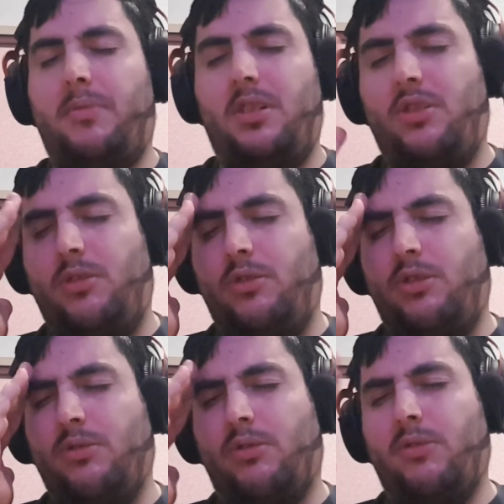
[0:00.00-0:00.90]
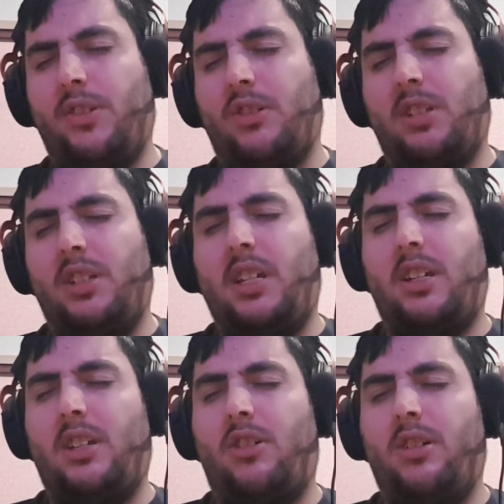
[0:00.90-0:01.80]
You always got in your
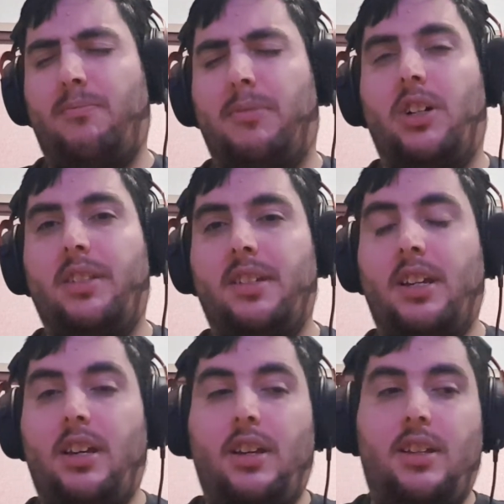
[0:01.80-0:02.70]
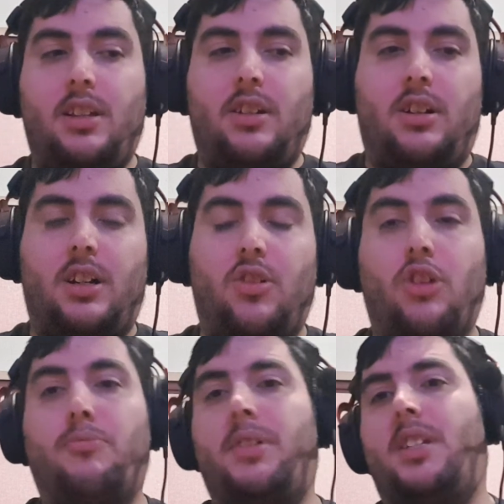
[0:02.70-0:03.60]
mind, I
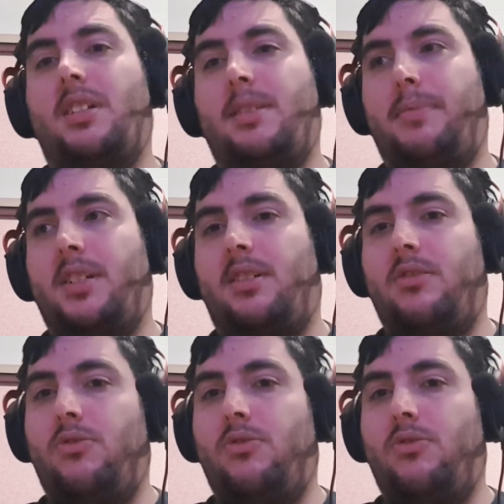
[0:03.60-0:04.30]
hope it gets better.